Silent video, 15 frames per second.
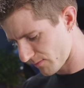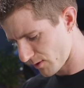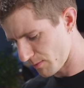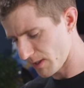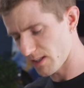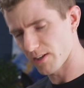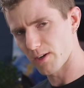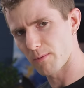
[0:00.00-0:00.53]
To
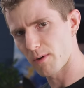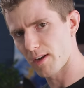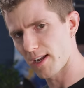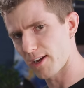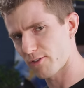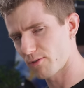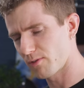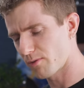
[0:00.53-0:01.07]
be clear, I'm not
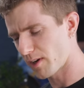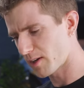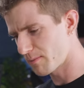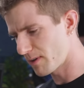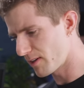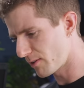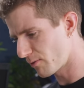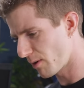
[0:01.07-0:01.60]
actually
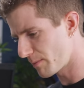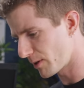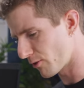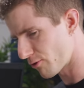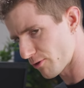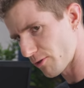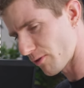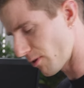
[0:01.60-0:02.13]
recommending rubbing
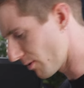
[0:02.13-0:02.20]
a shirt